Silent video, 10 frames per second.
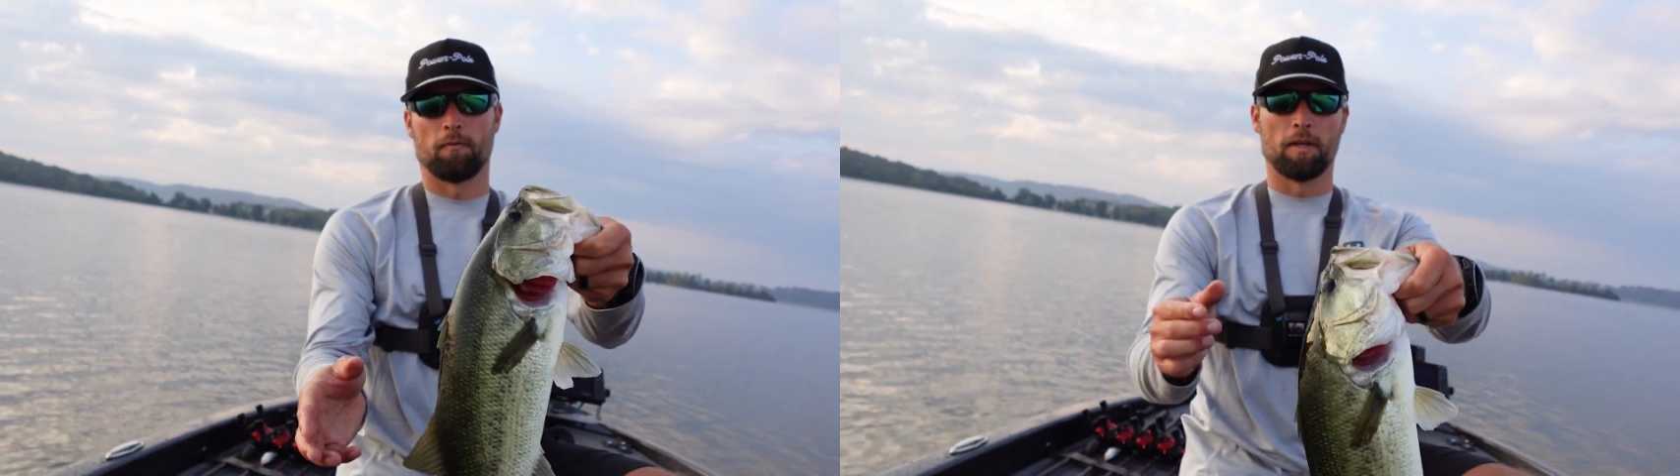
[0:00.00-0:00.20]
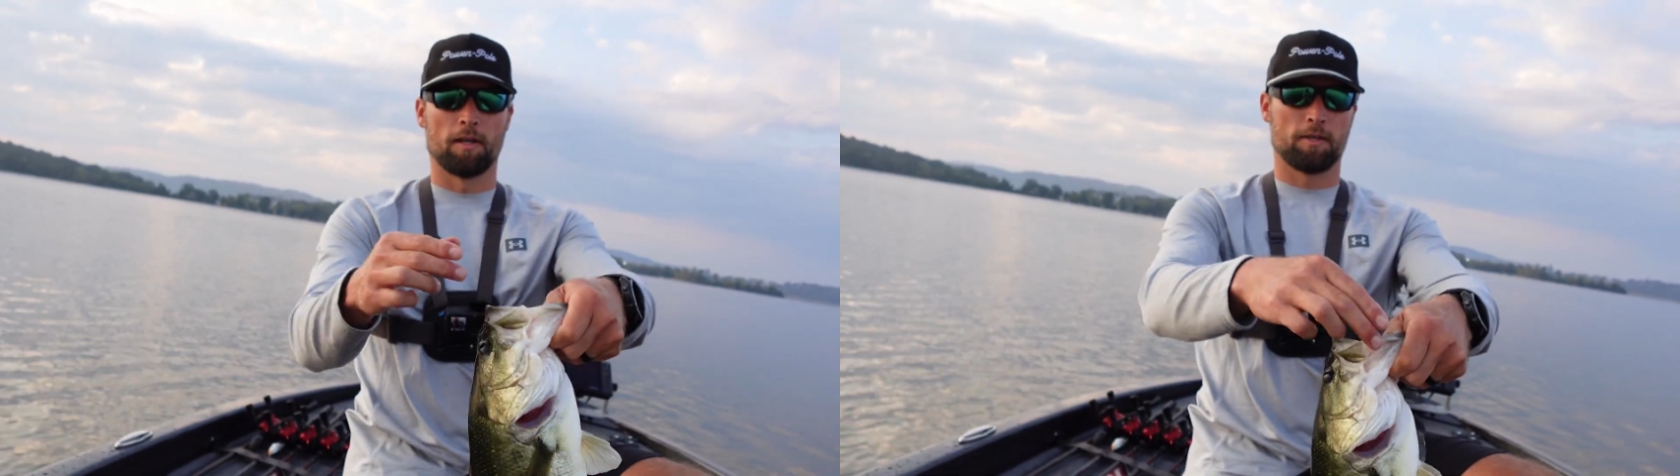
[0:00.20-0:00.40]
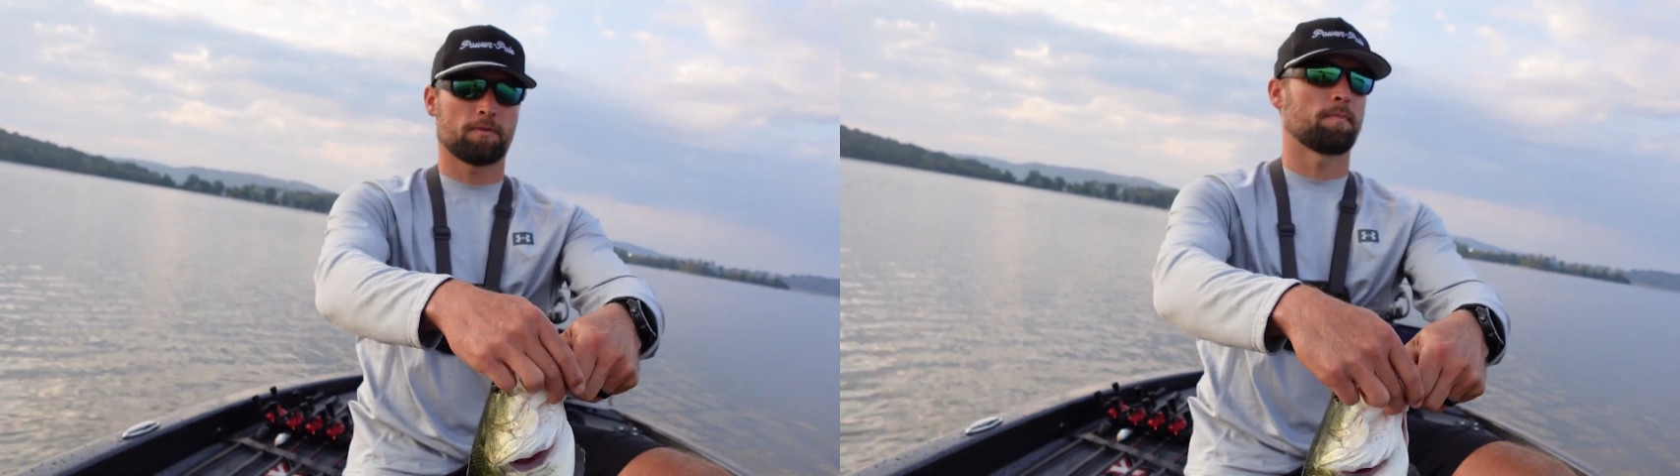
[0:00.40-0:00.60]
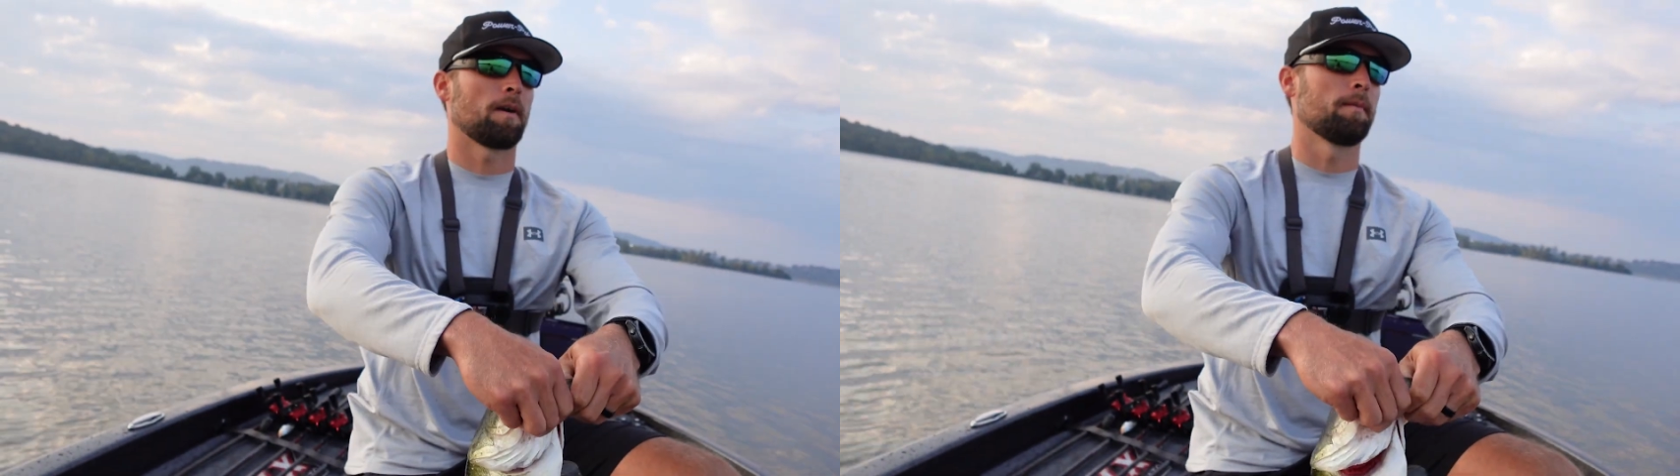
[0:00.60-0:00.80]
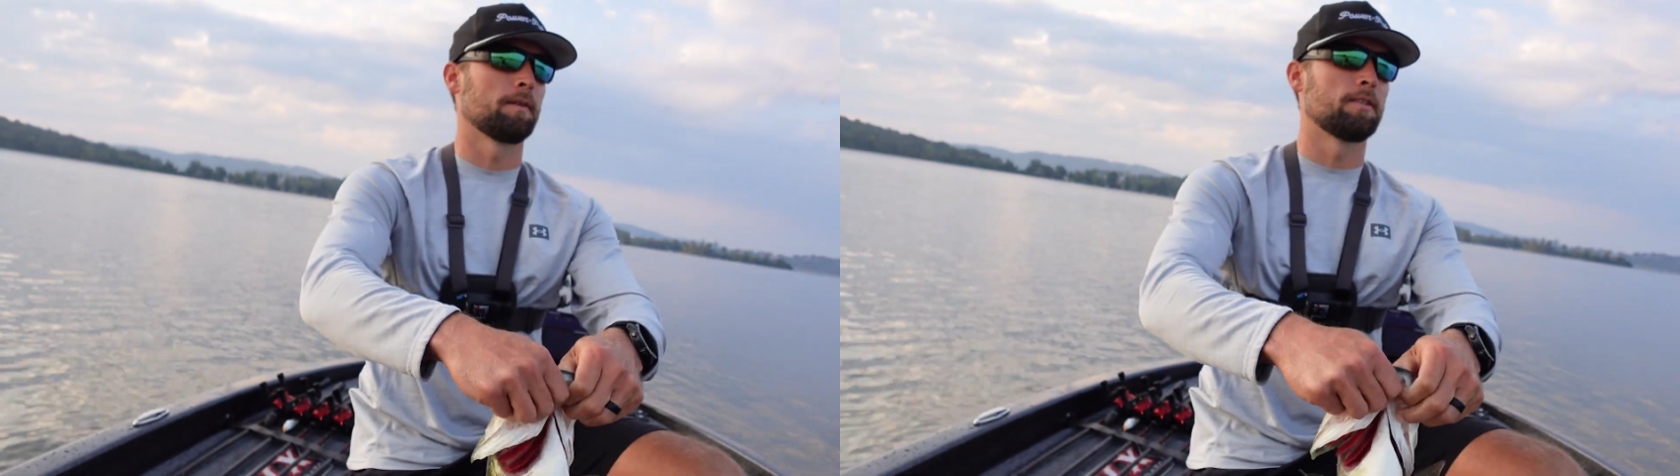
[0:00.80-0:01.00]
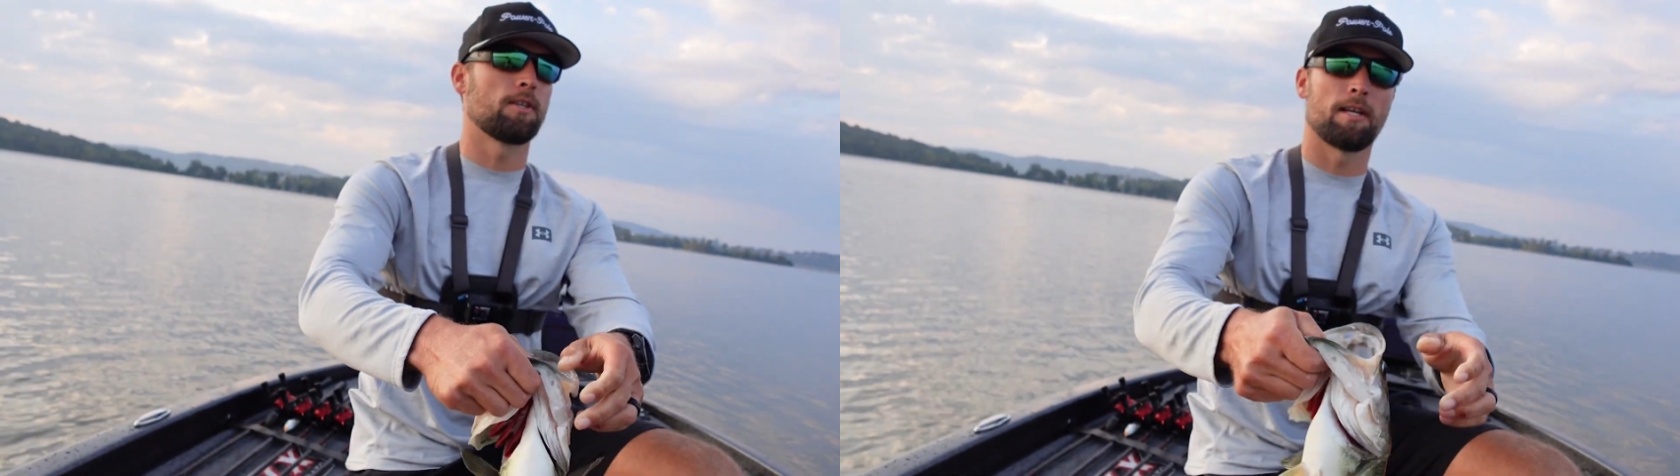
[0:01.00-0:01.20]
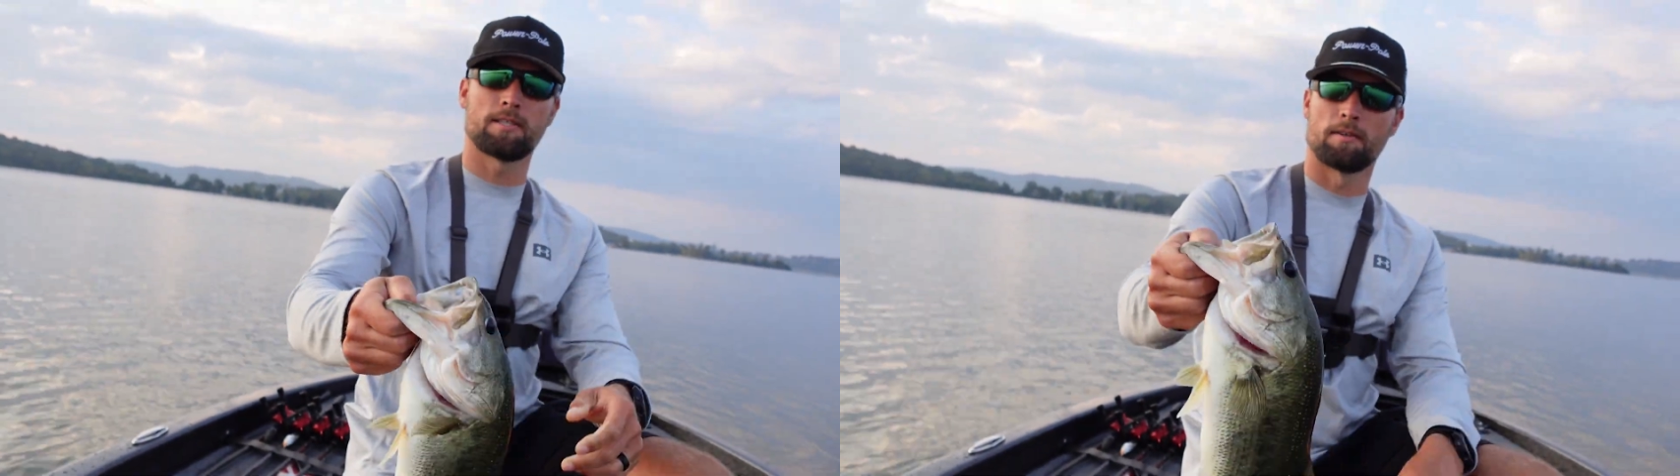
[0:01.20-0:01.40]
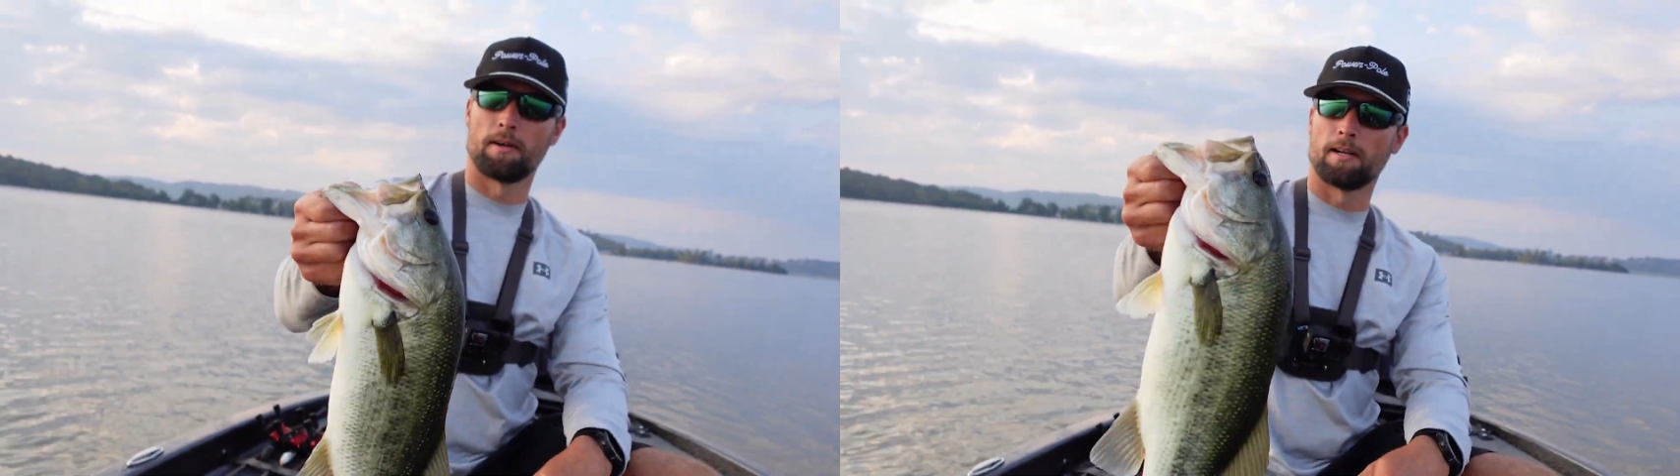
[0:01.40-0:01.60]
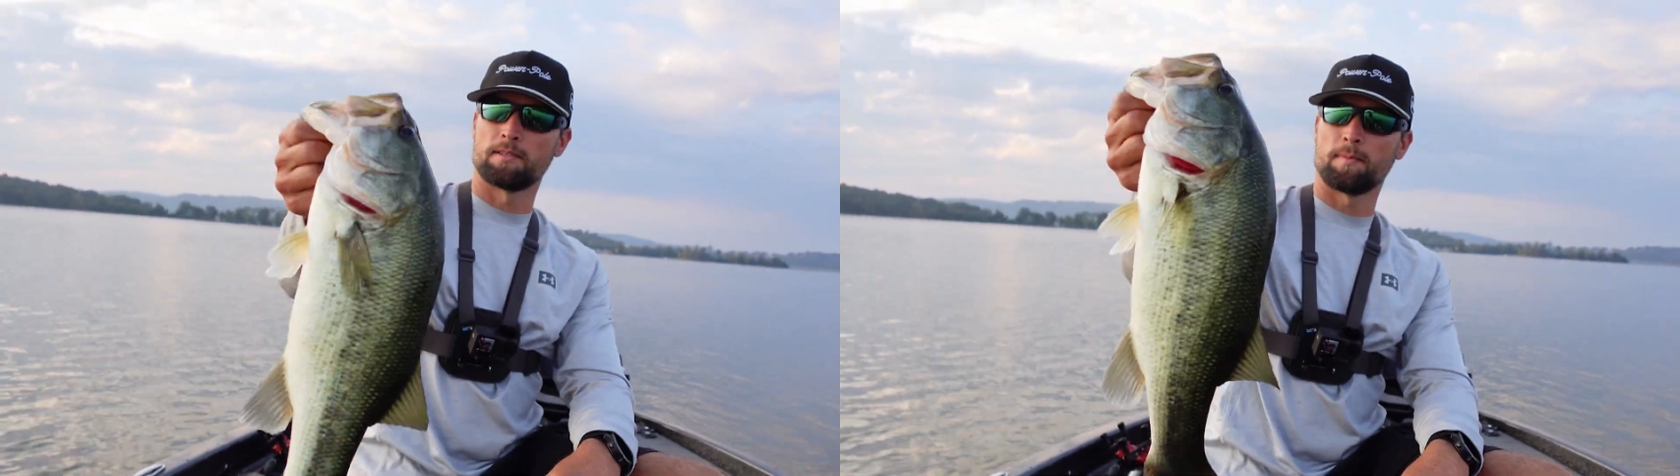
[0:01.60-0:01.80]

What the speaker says: fish, probably chasing around,